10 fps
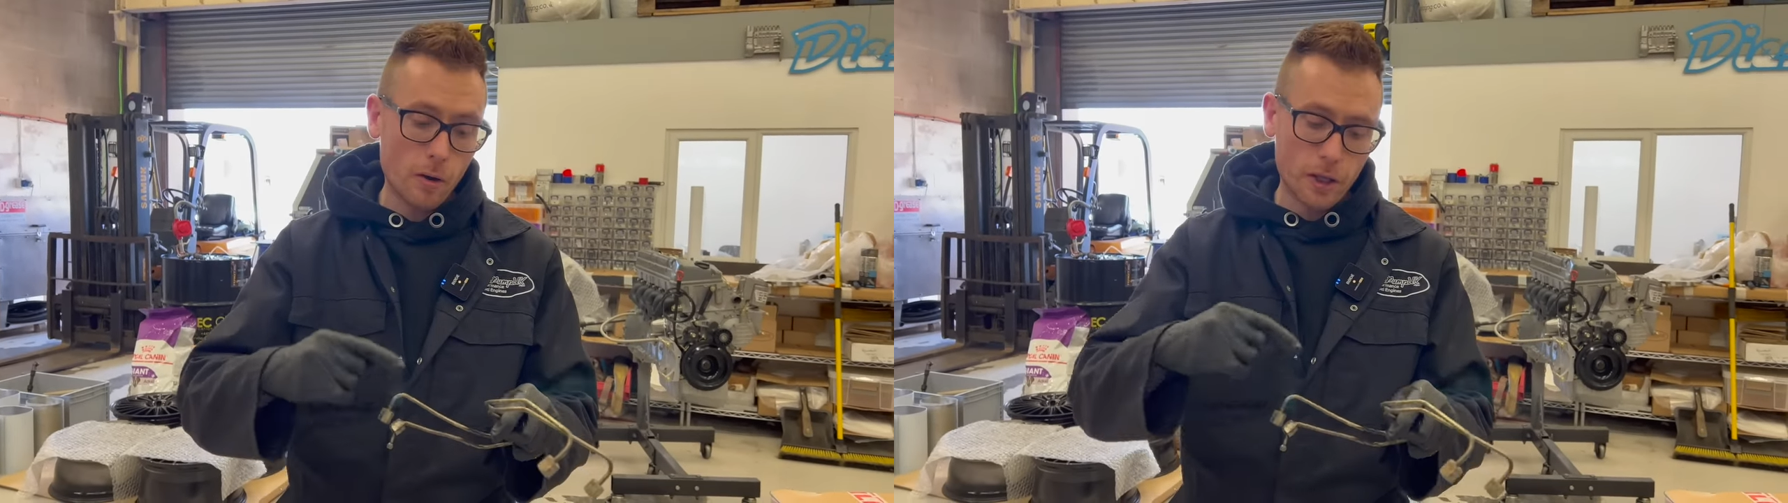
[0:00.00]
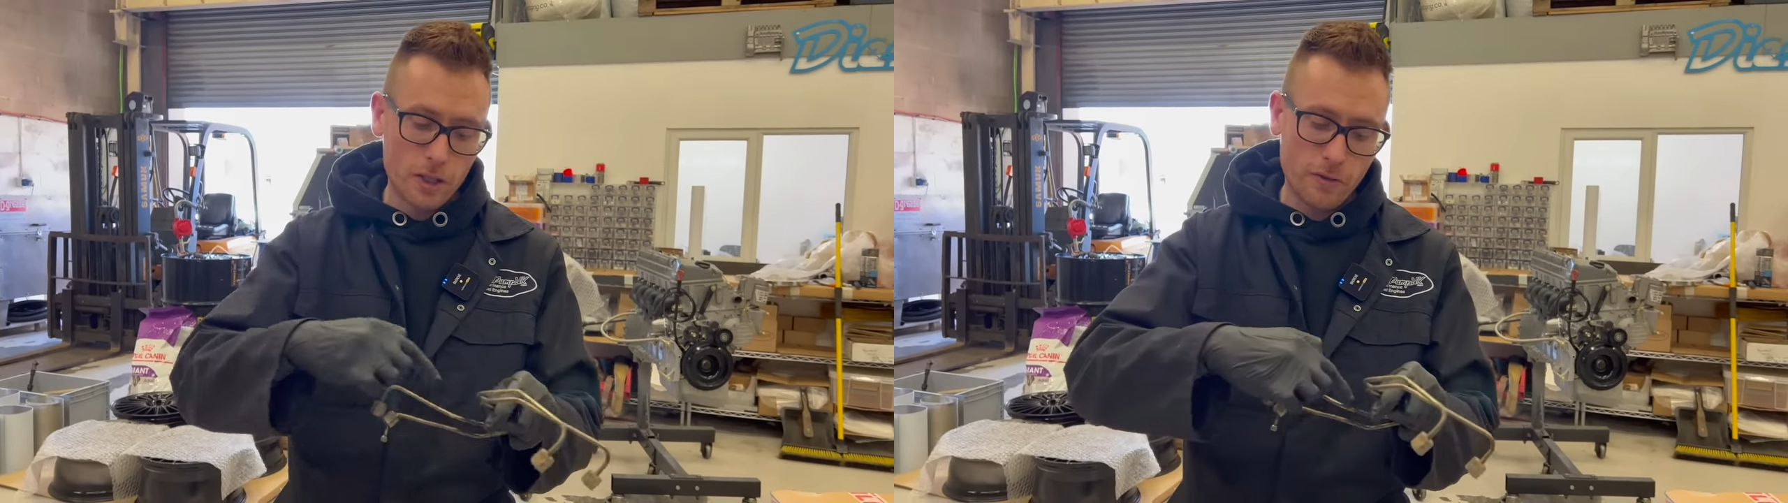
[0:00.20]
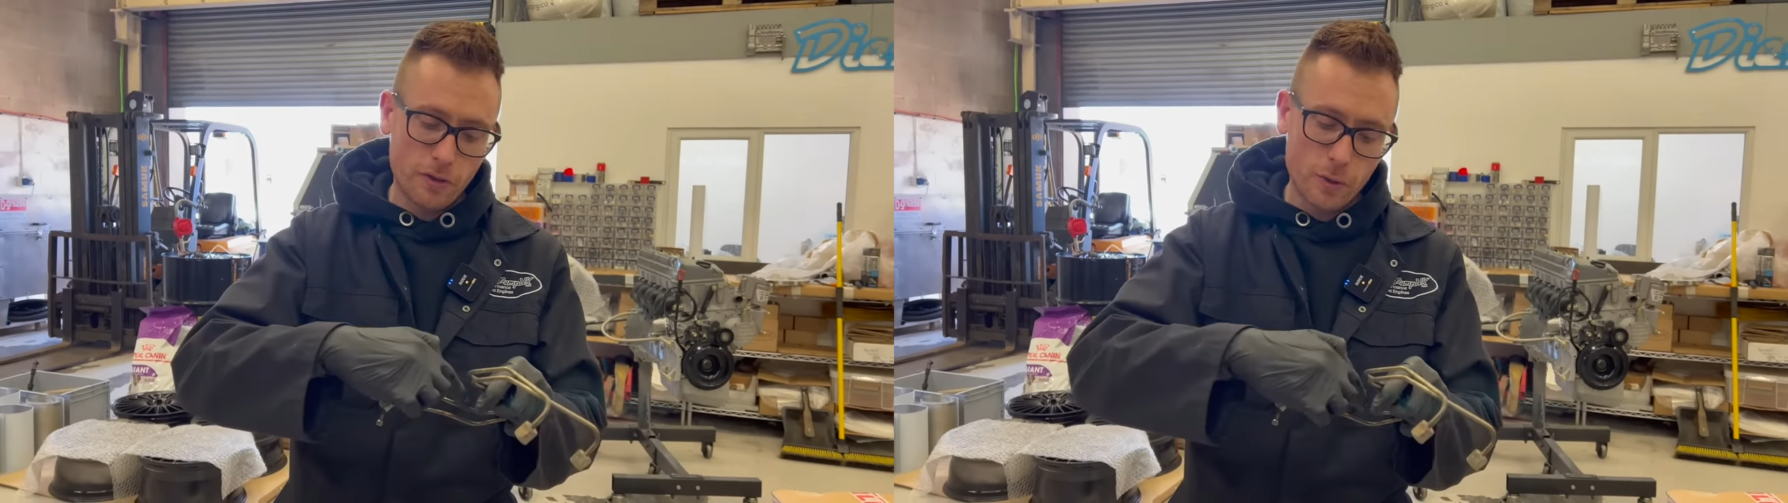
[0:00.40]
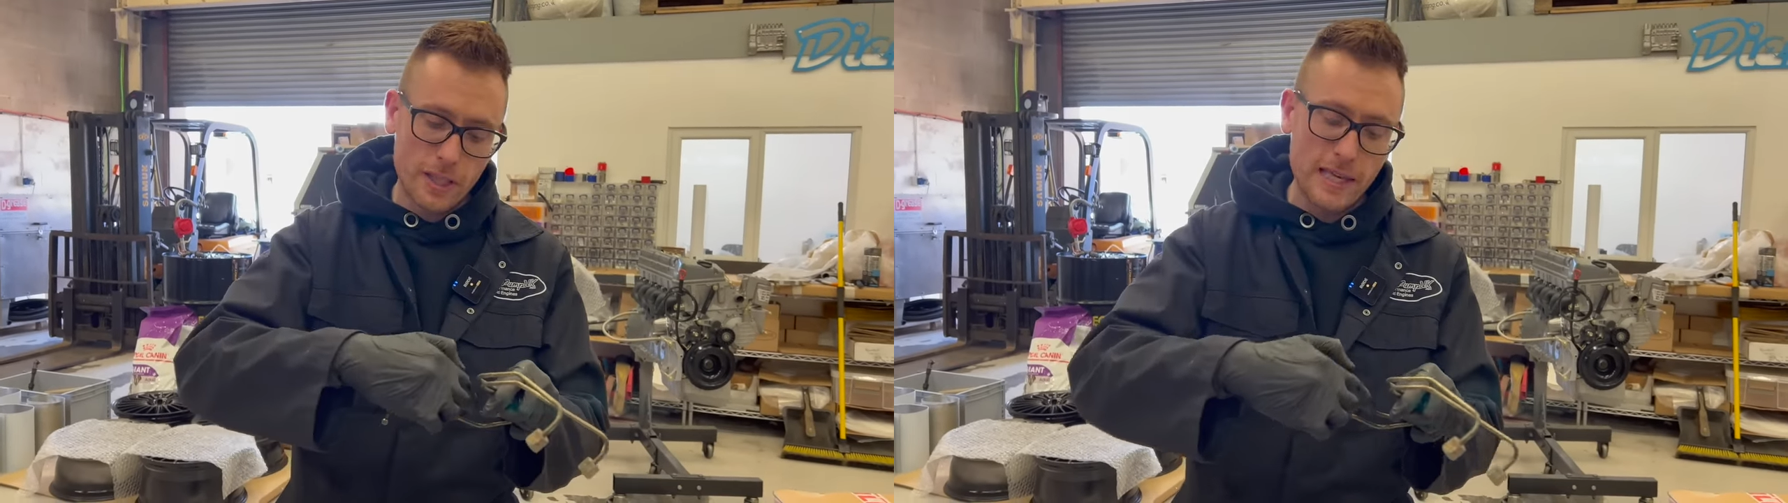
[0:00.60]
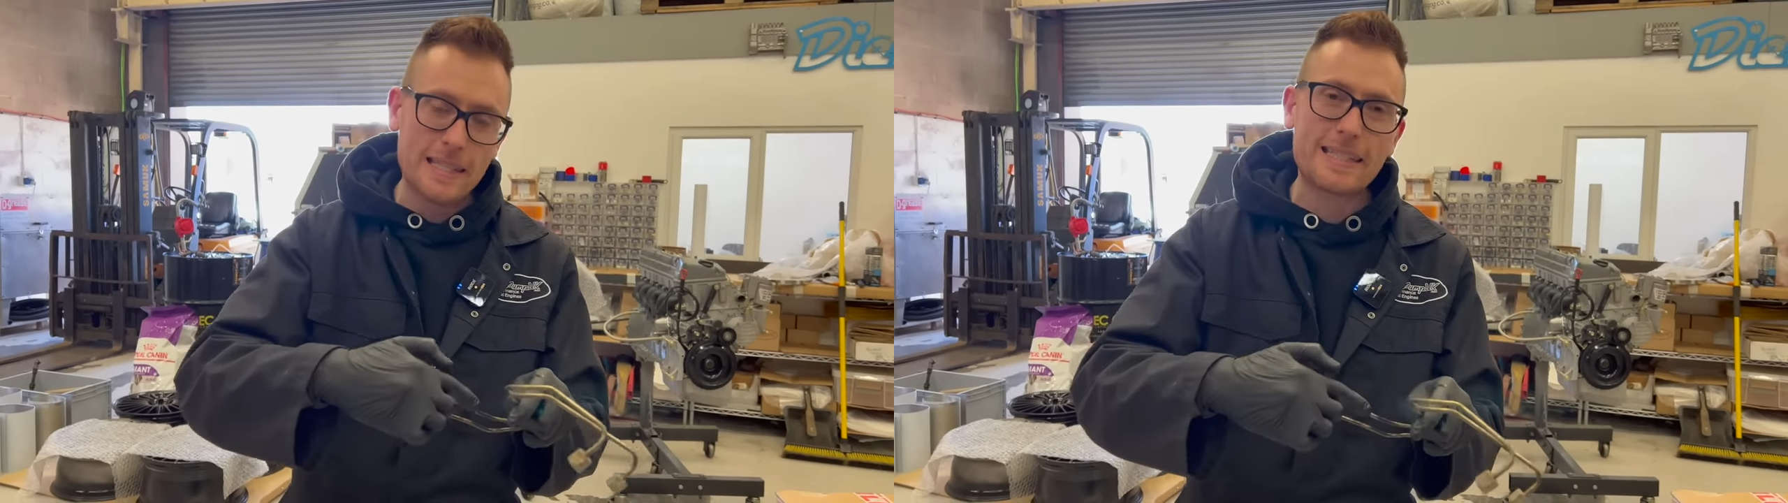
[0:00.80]
because if there was
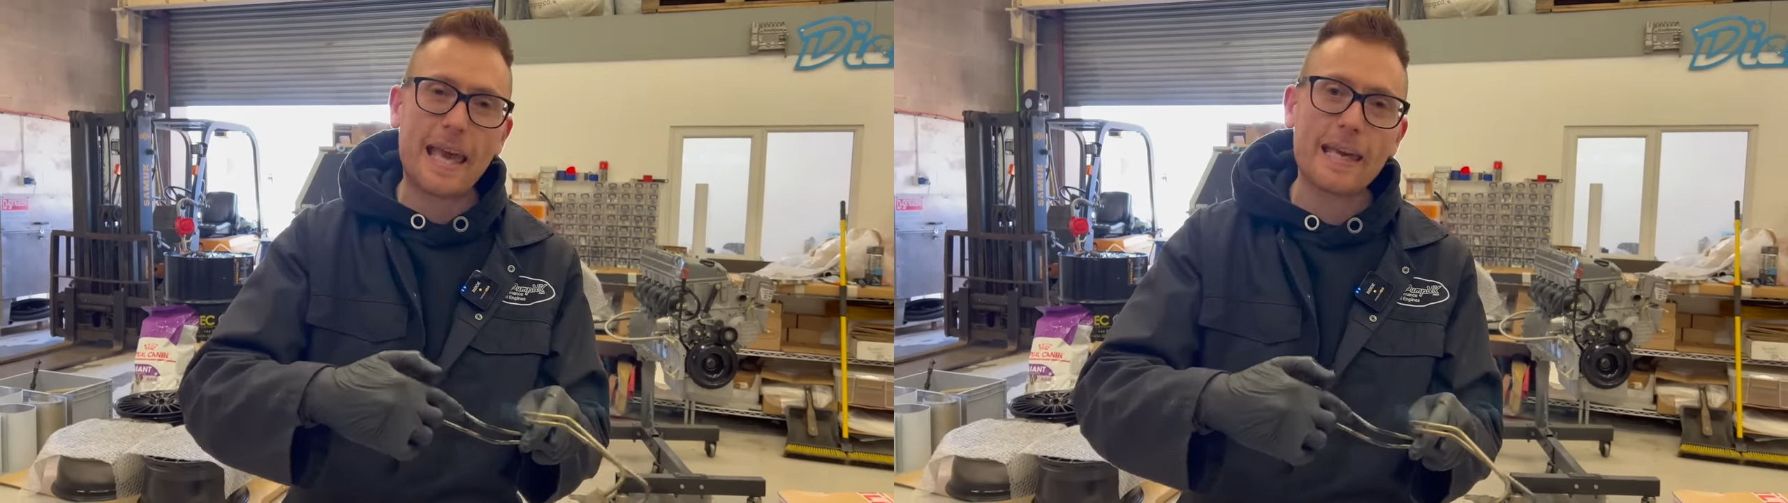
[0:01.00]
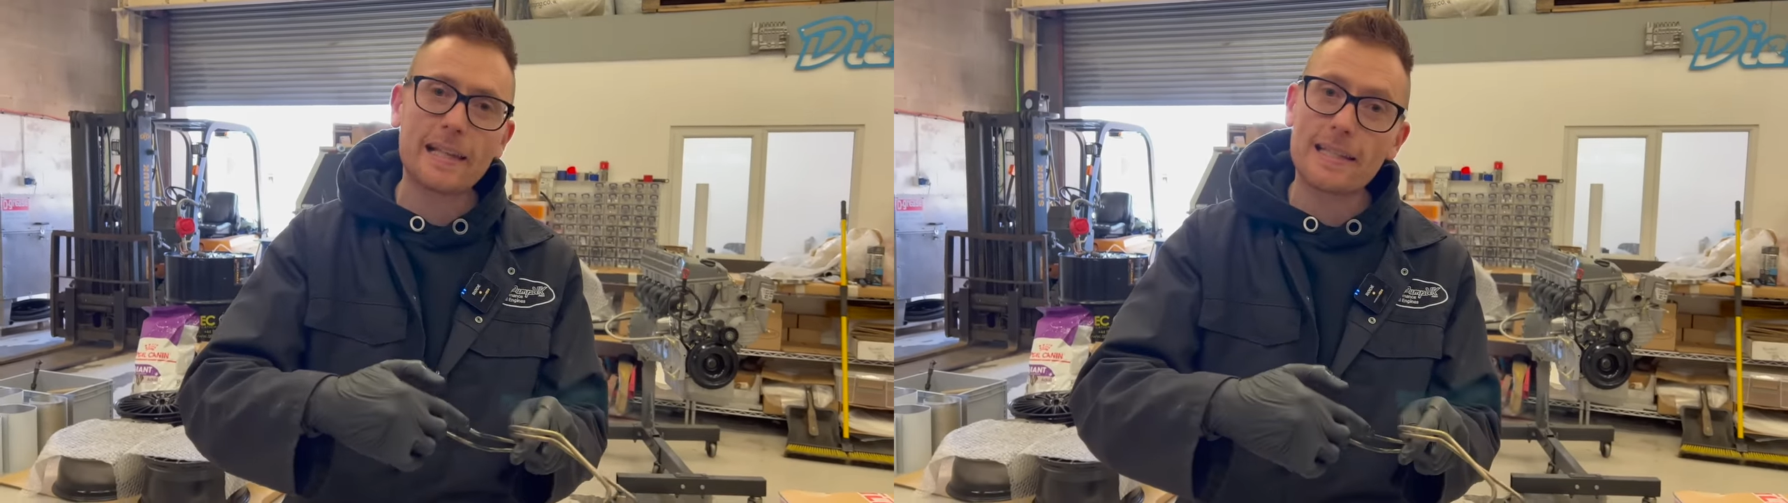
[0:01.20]
any scale